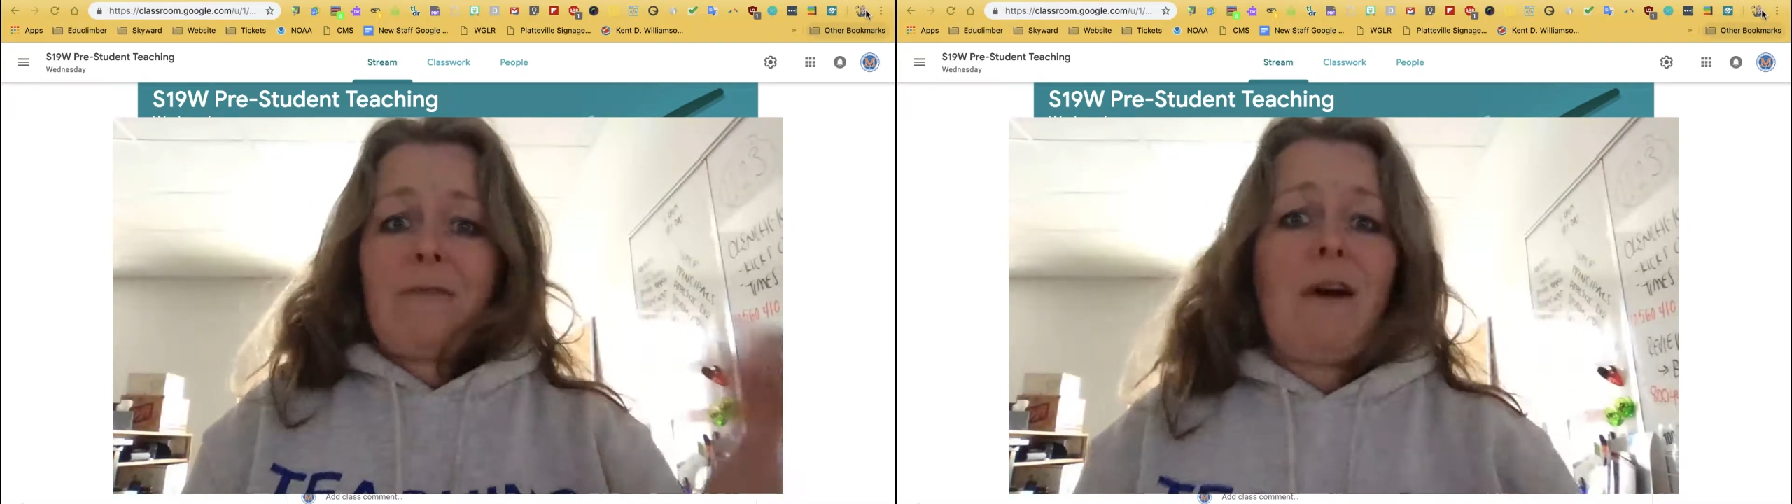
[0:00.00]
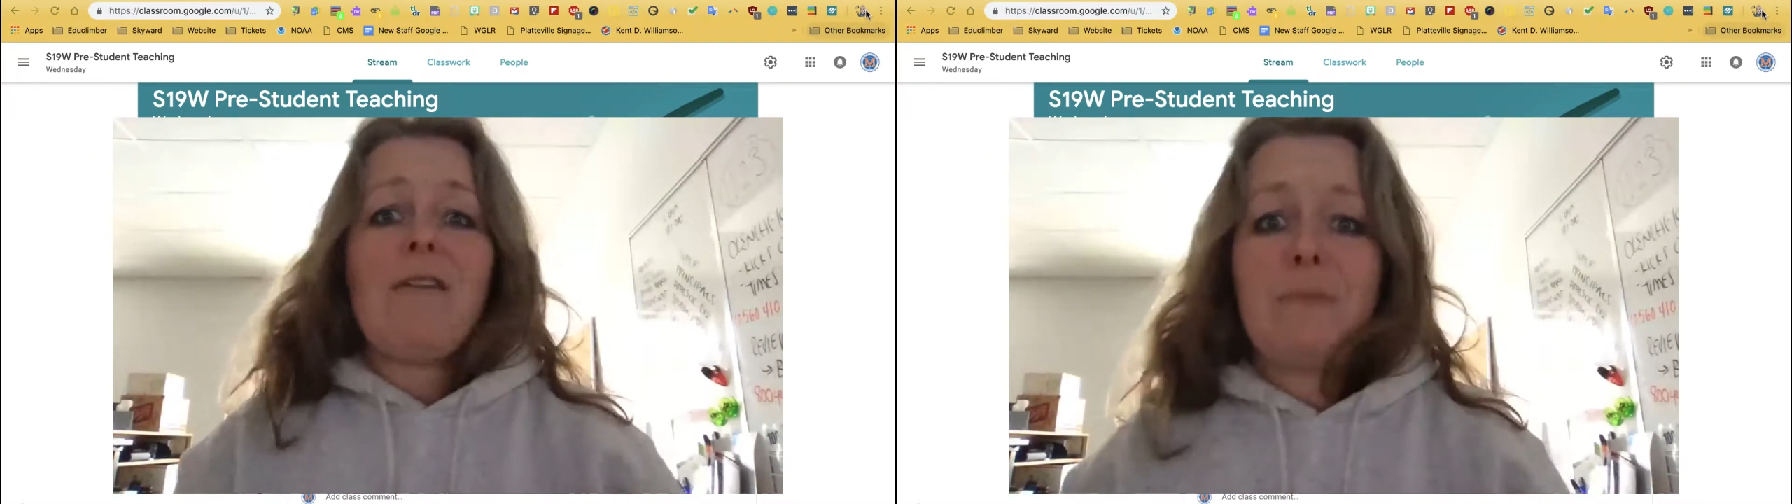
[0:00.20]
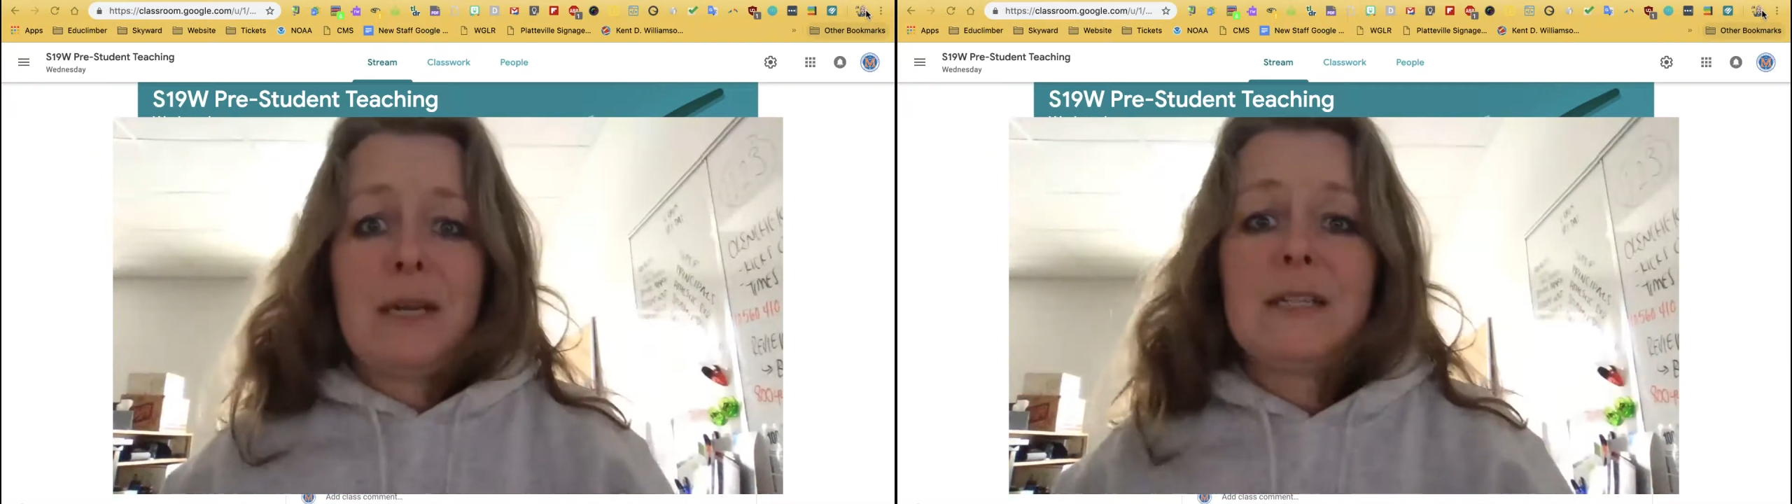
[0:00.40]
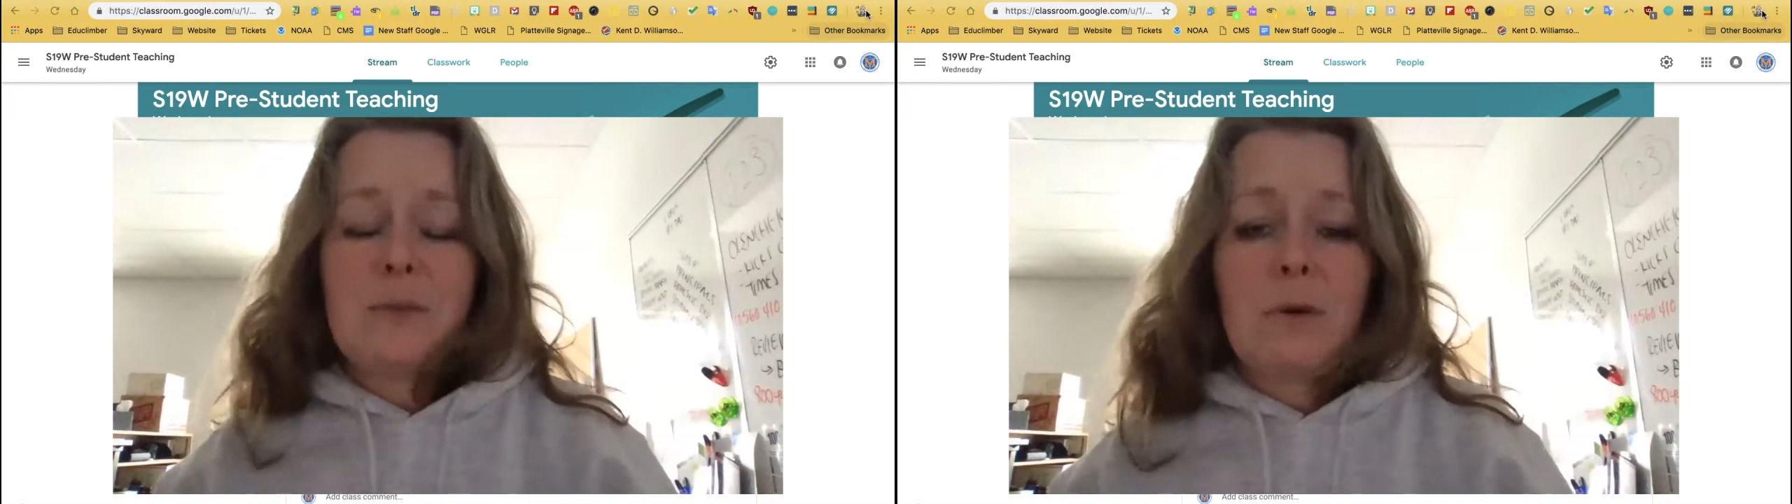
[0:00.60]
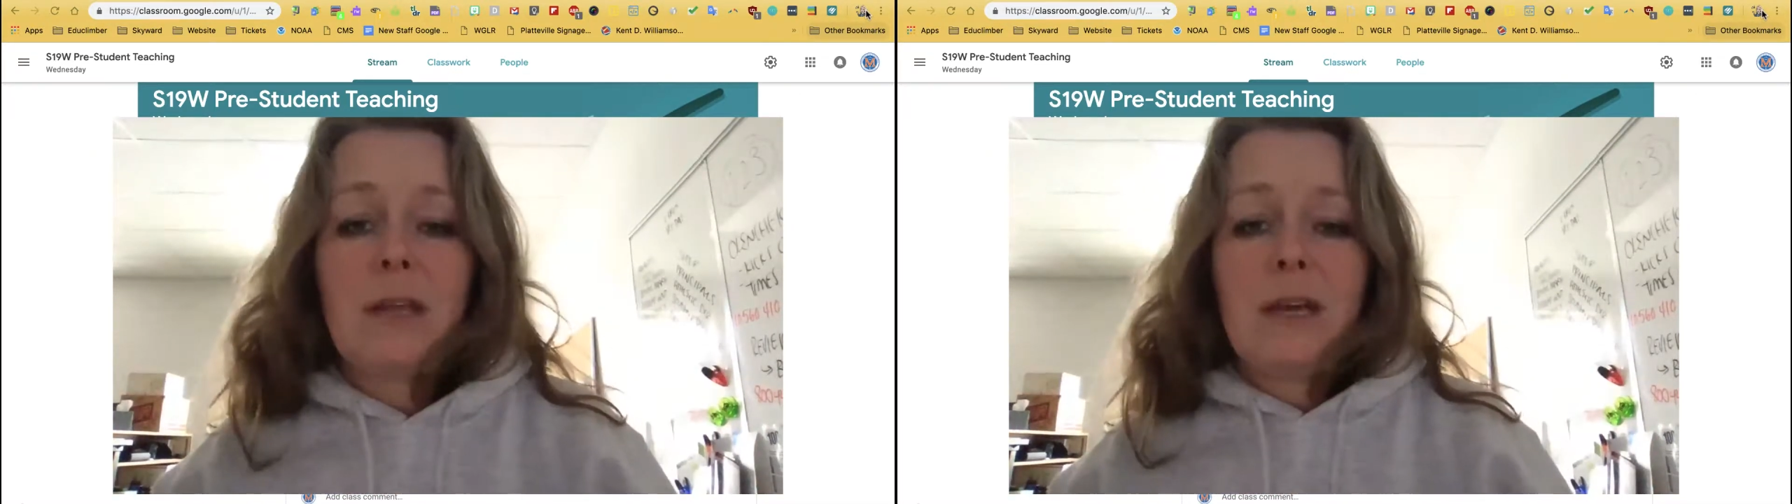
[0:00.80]
5
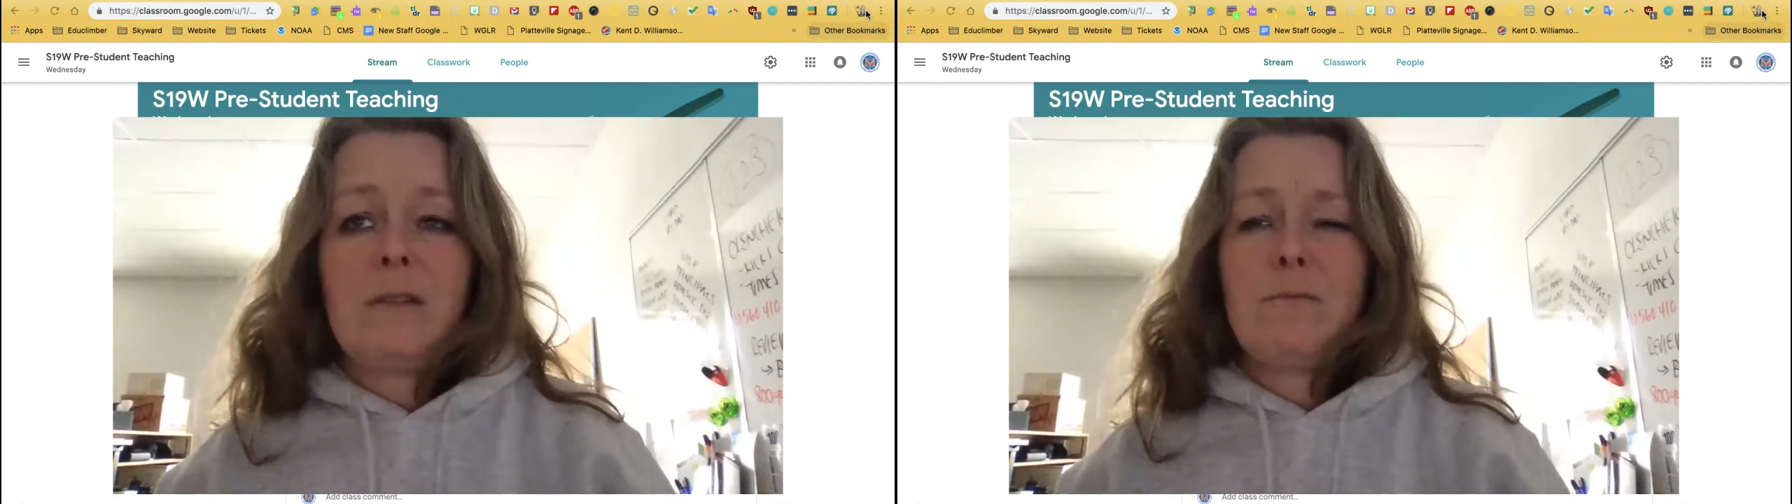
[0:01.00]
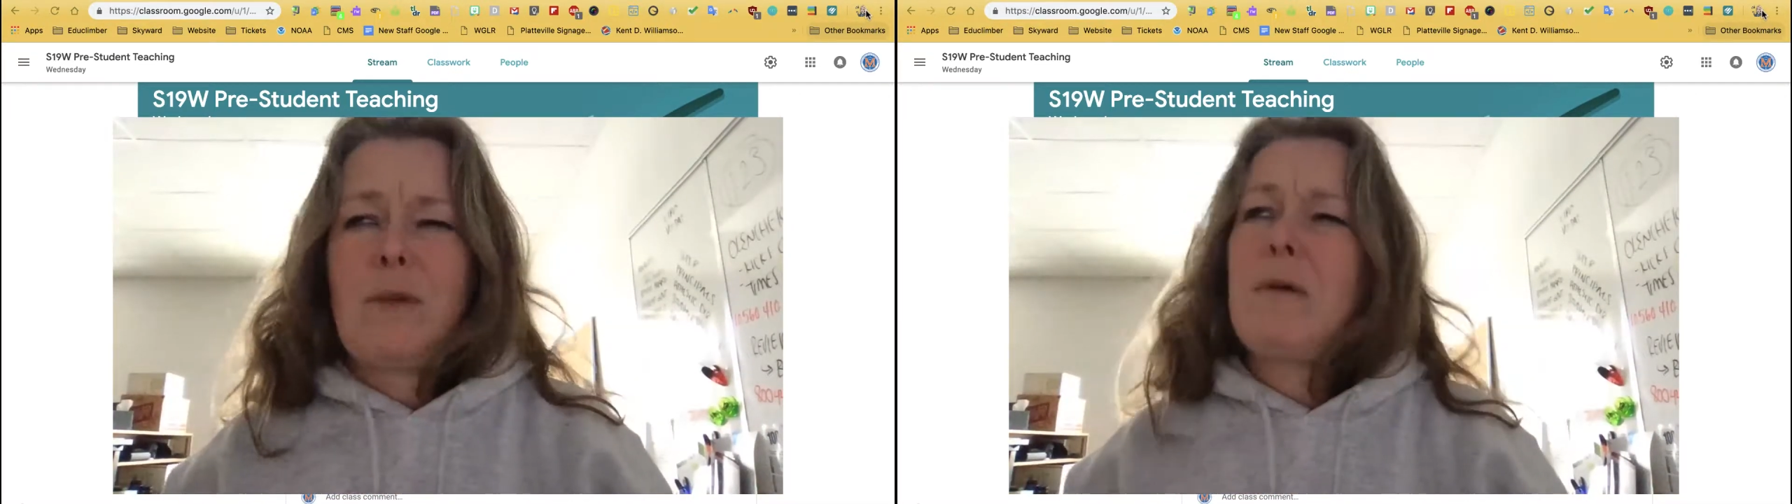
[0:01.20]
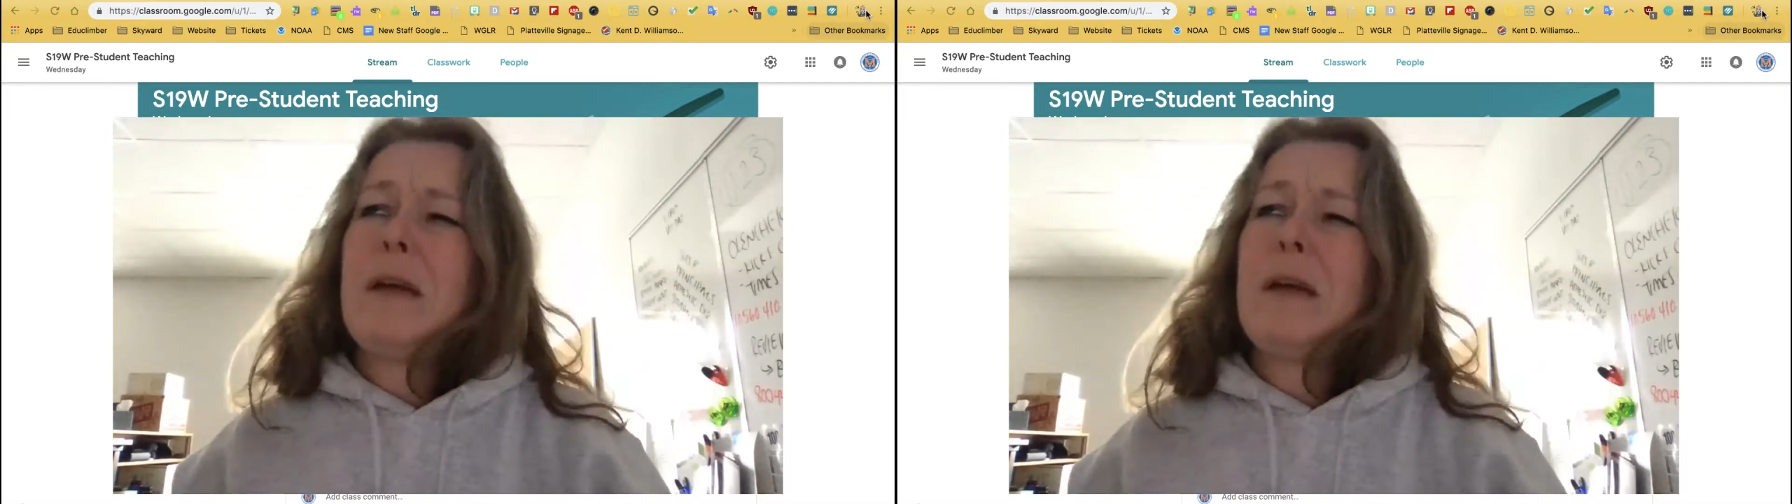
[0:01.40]
minutes, really. Probably